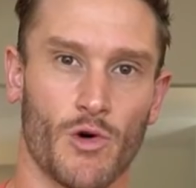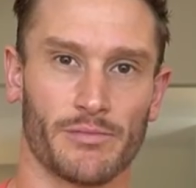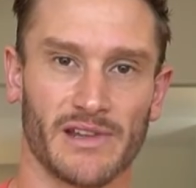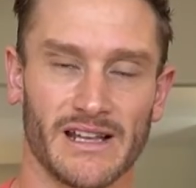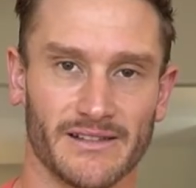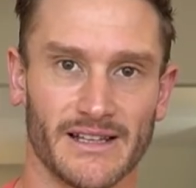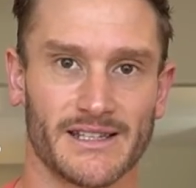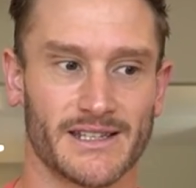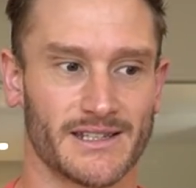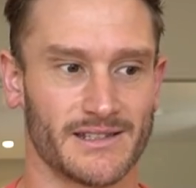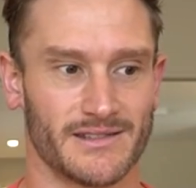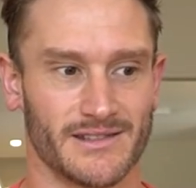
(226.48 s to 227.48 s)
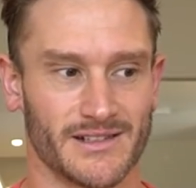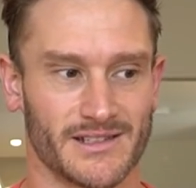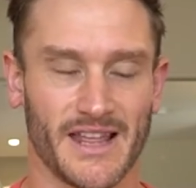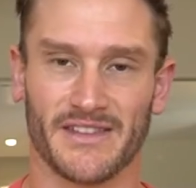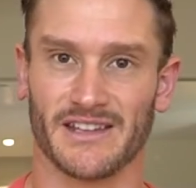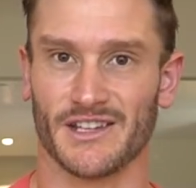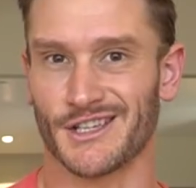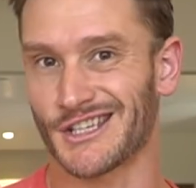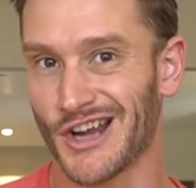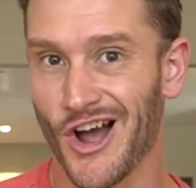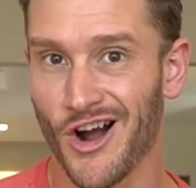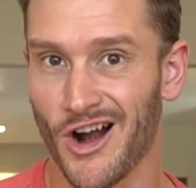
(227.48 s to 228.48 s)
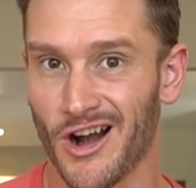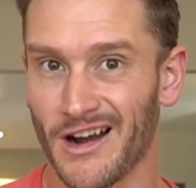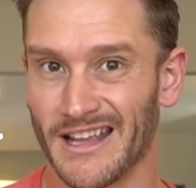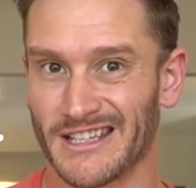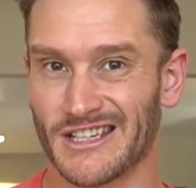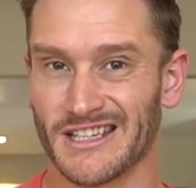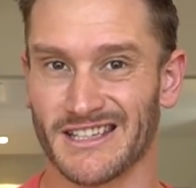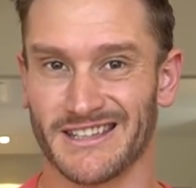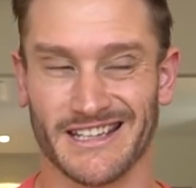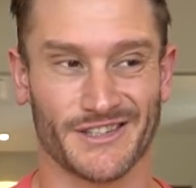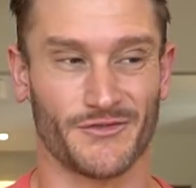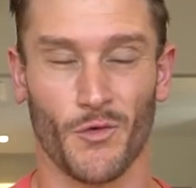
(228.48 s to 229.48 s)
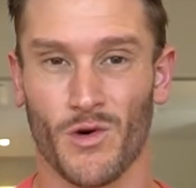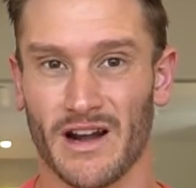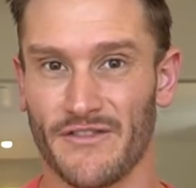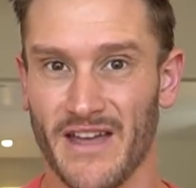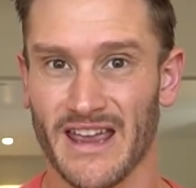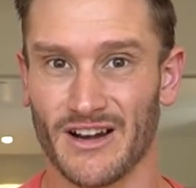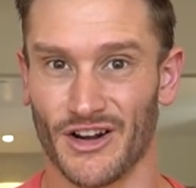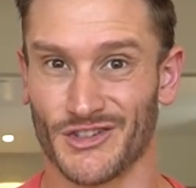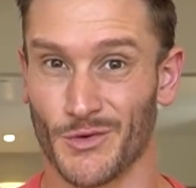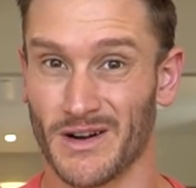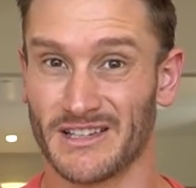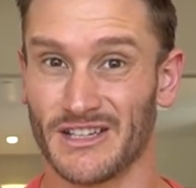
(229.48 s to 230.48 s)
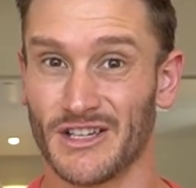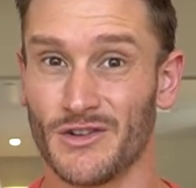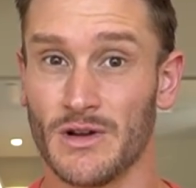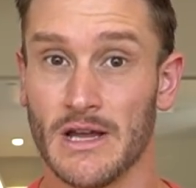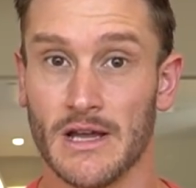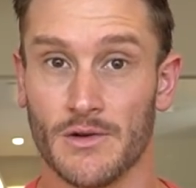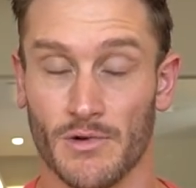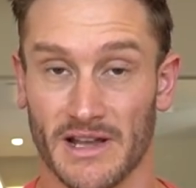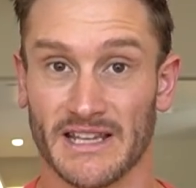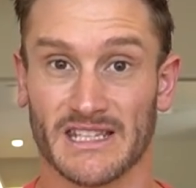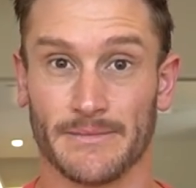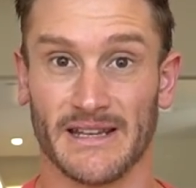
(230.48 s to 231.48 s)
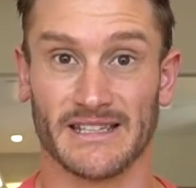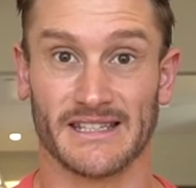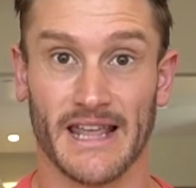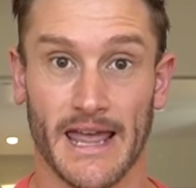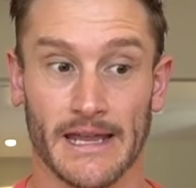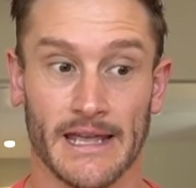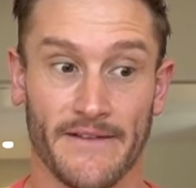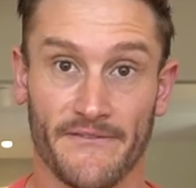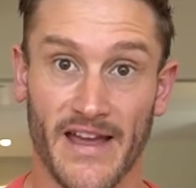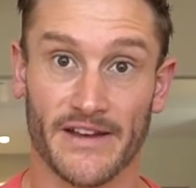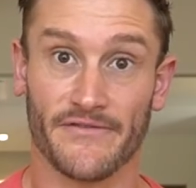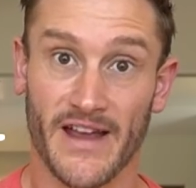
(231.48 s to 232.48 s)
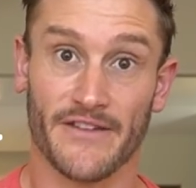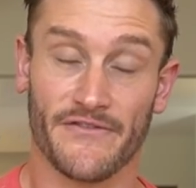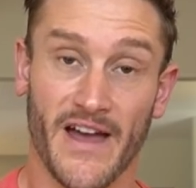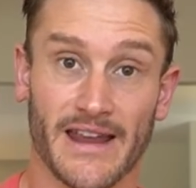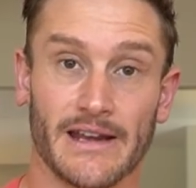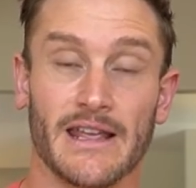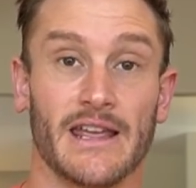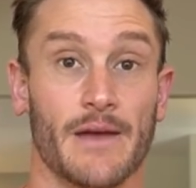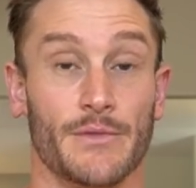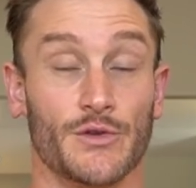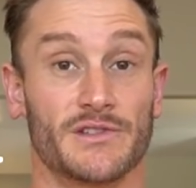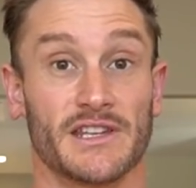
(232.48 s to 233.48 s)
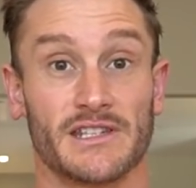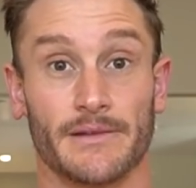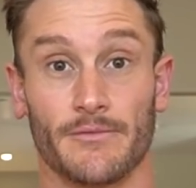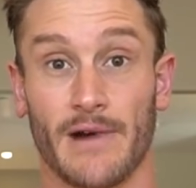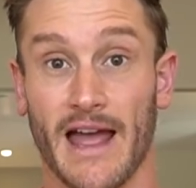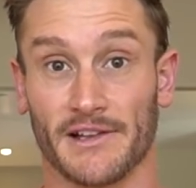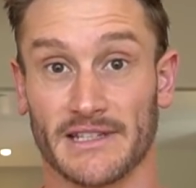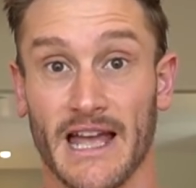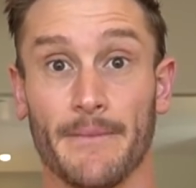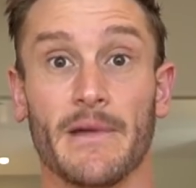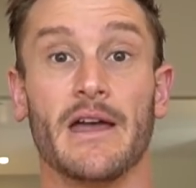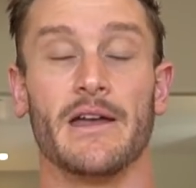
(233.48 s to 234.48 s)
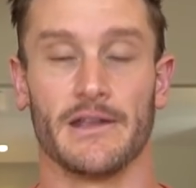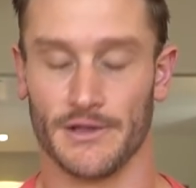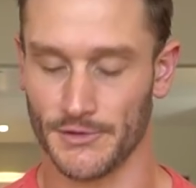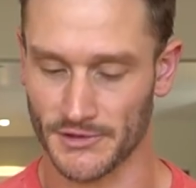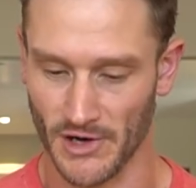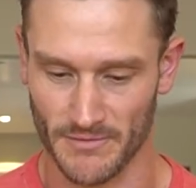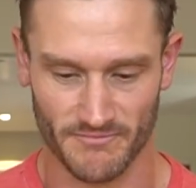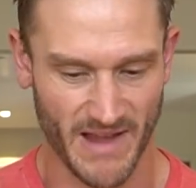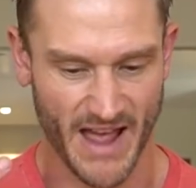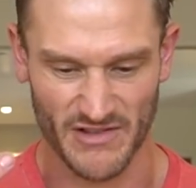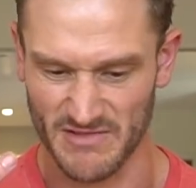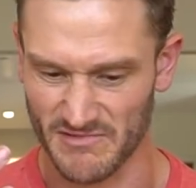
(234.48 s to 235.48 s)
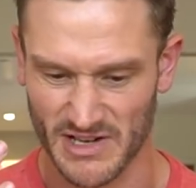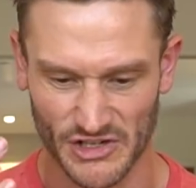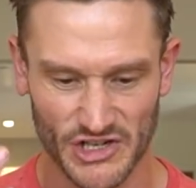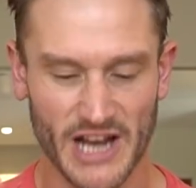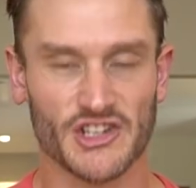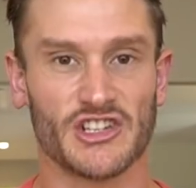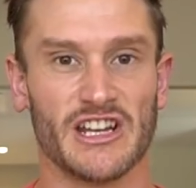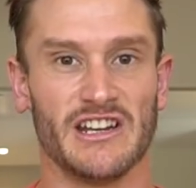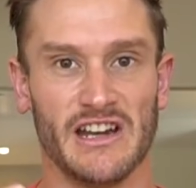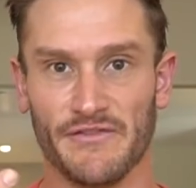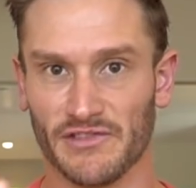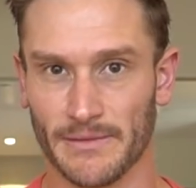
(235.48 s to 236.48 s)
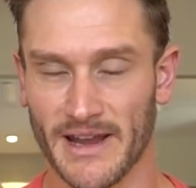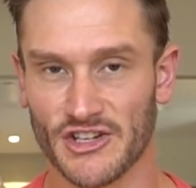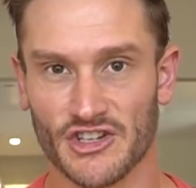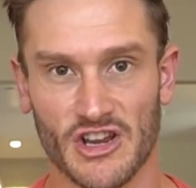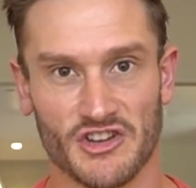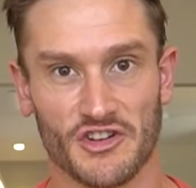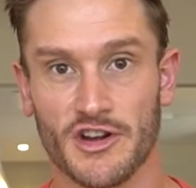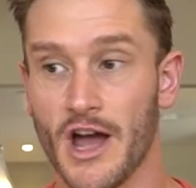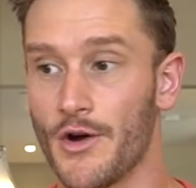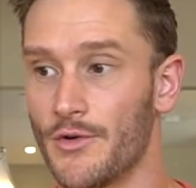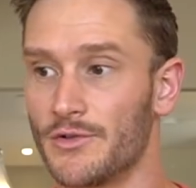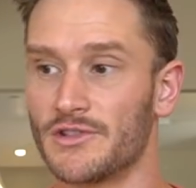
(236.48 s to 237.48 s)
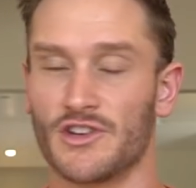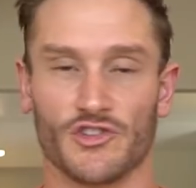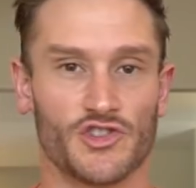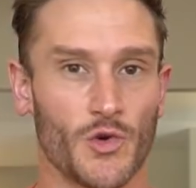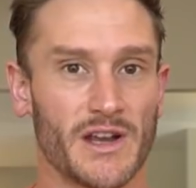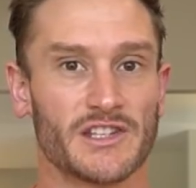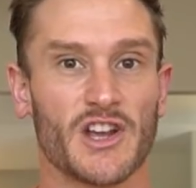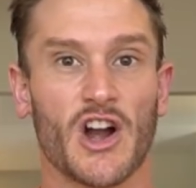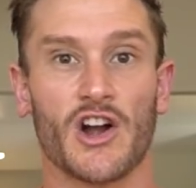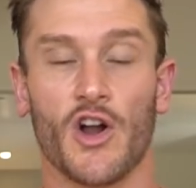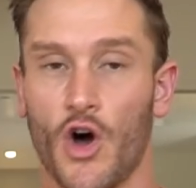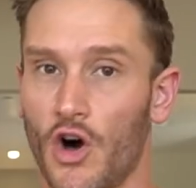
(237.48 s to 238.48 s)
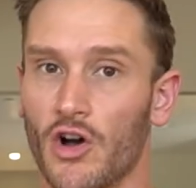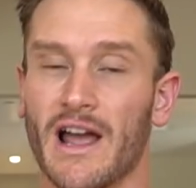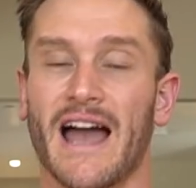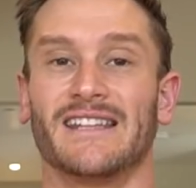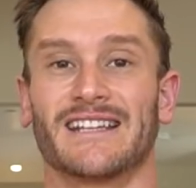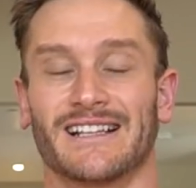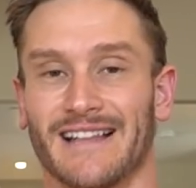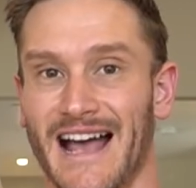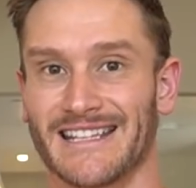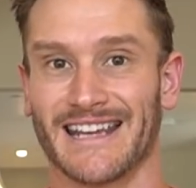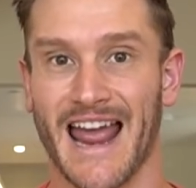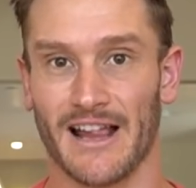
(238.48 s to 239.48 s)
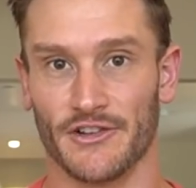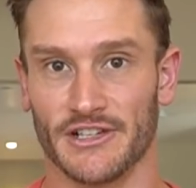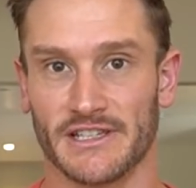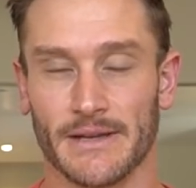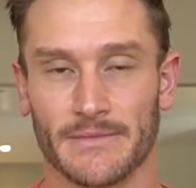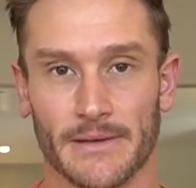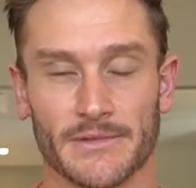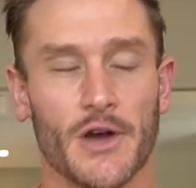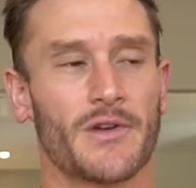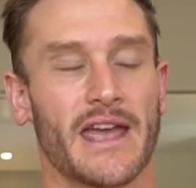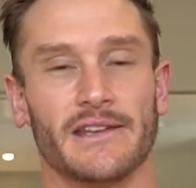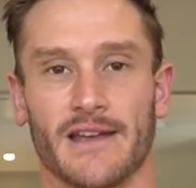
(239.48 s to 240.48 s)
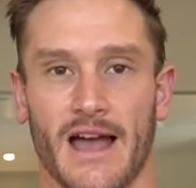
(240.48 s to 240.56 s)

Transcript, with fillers: more platelets. There's nothing to scar. It's just this foreign invader. So what does it do? Well, histamines say, fight, fight, fight. Immune system riles up. You start having congestion and inflammation in your nose, your joints hurt, all kinds of classic allergy symptoms. Okay,